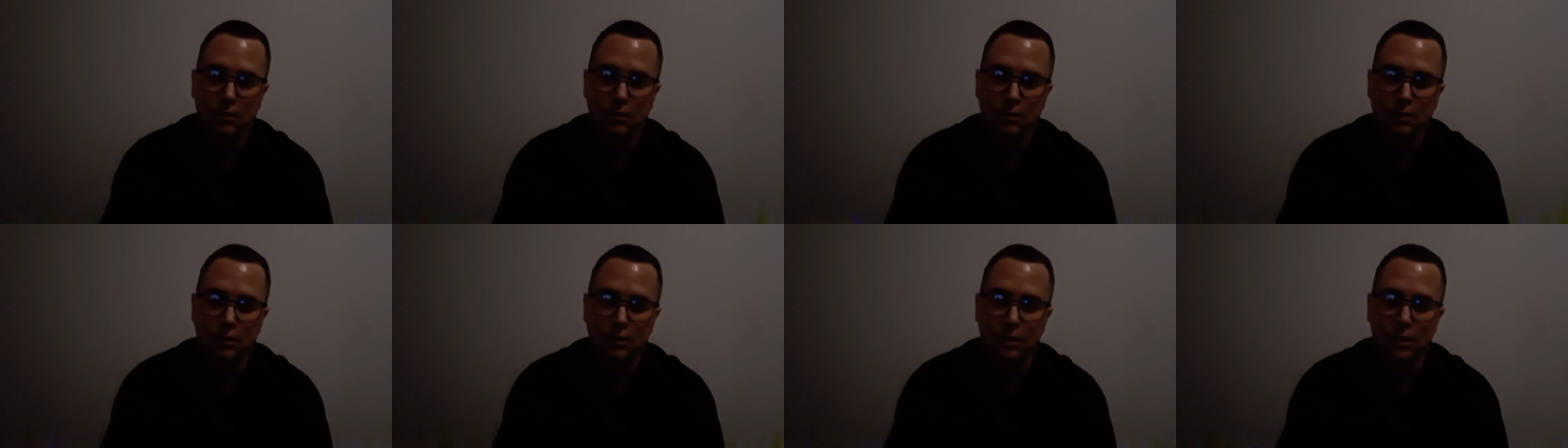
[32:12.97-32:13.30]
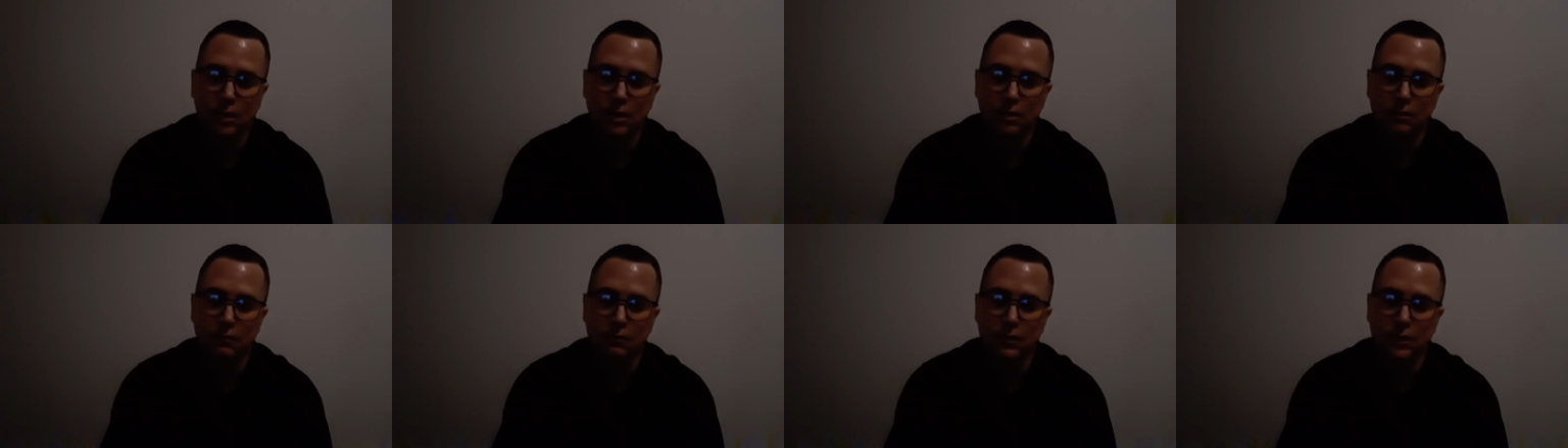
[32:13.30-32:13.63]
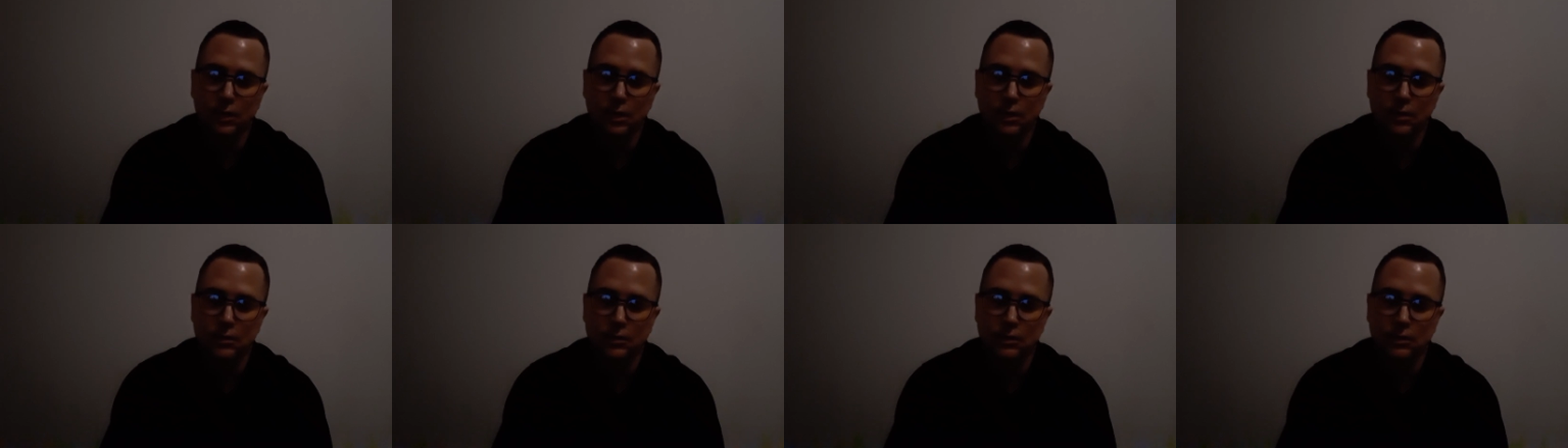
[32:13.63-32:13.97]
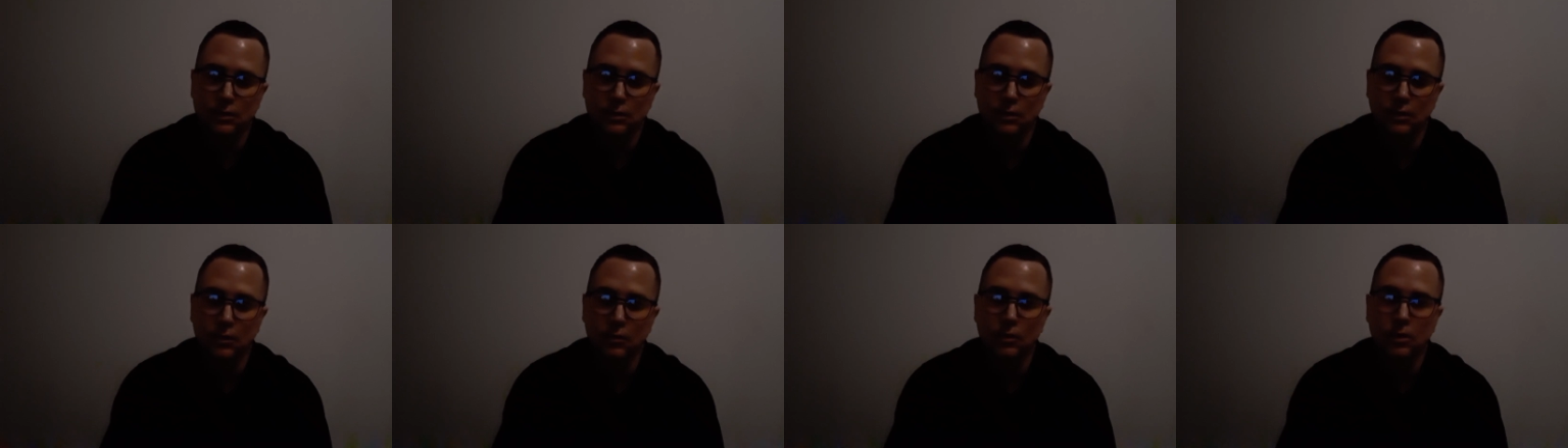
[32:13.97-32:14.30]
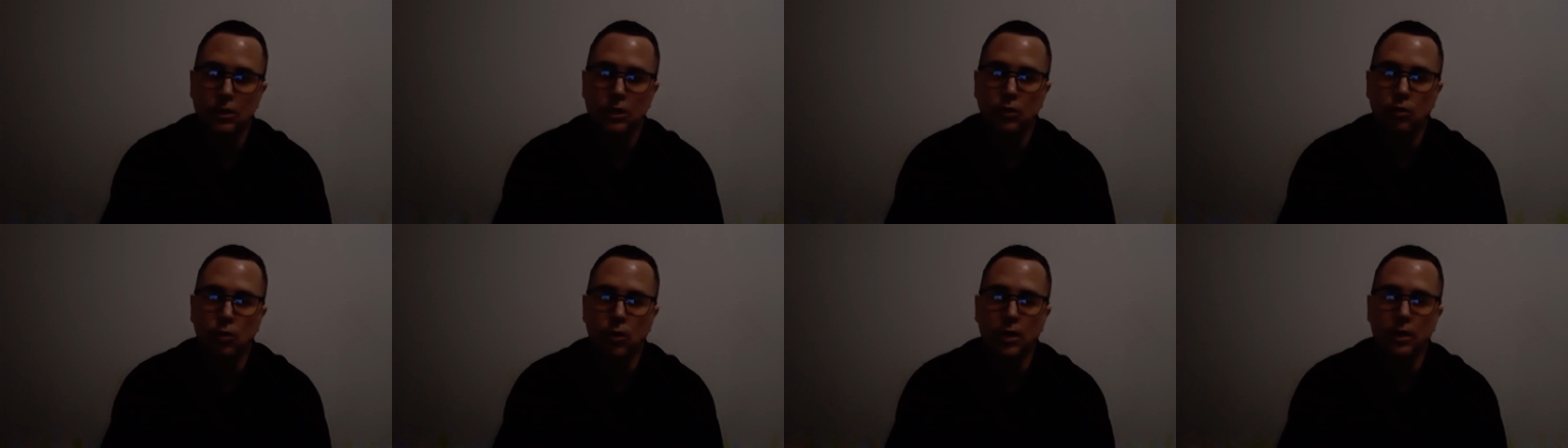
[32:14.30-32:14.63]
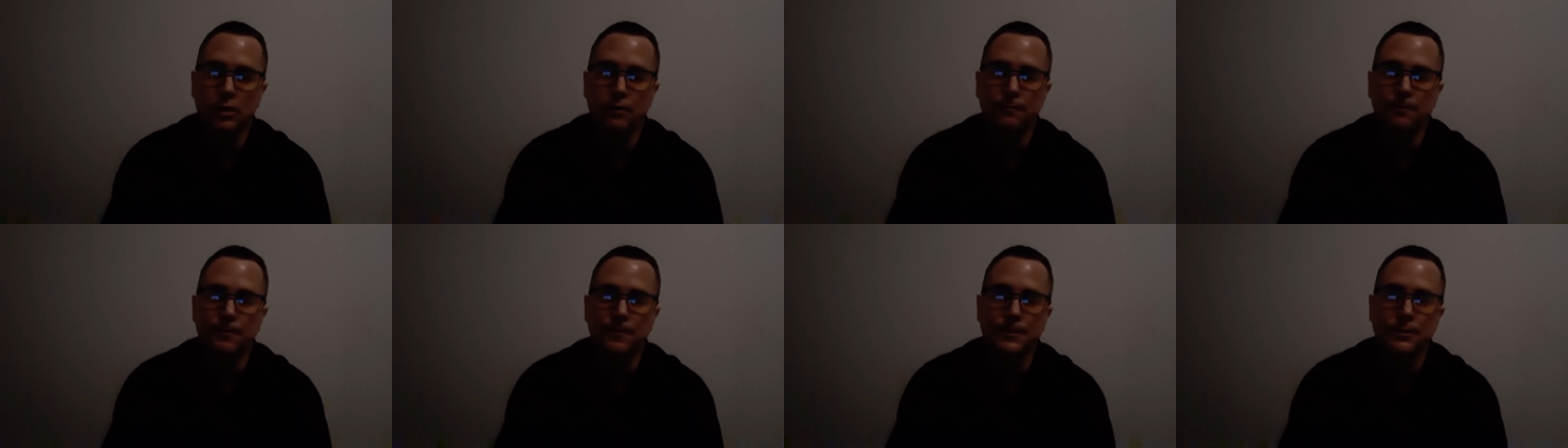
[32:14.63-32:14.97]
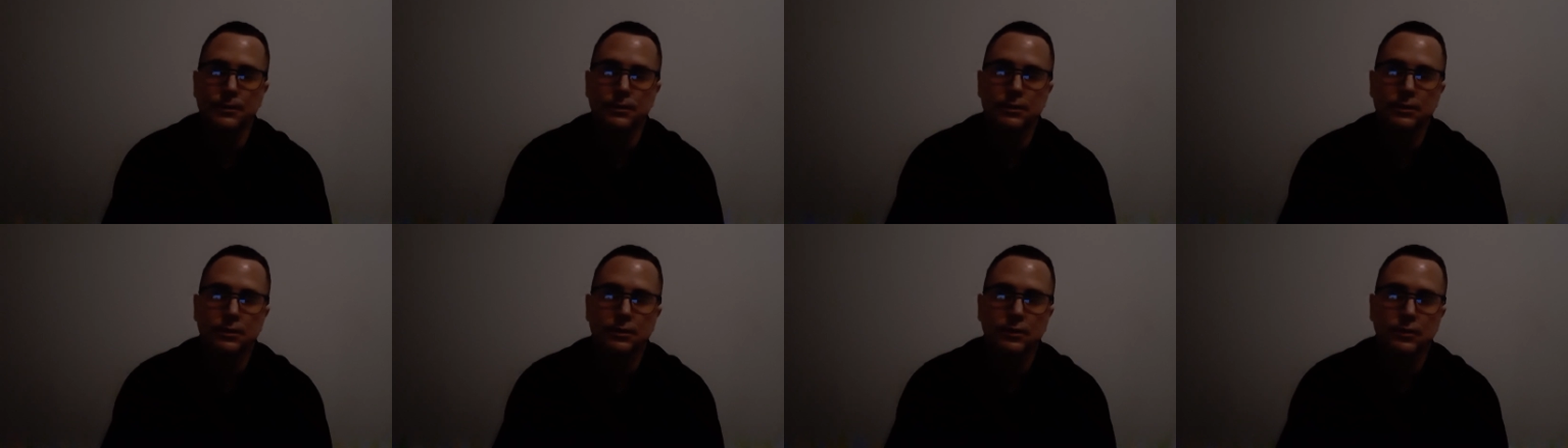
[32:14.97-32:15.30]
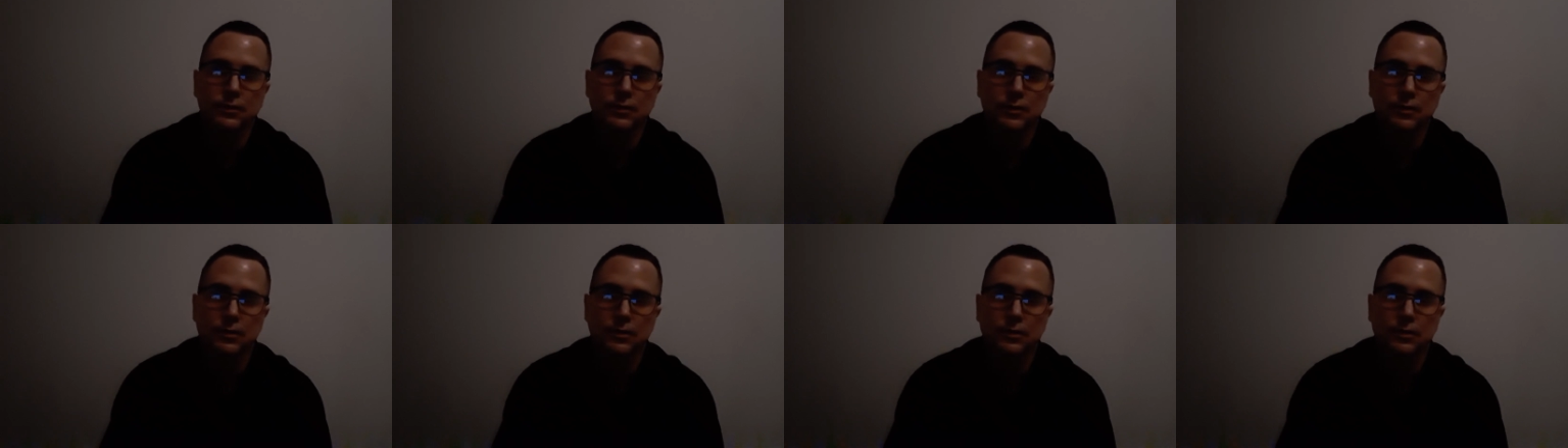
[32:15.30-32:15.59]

A lot of it has to do with quantum physics.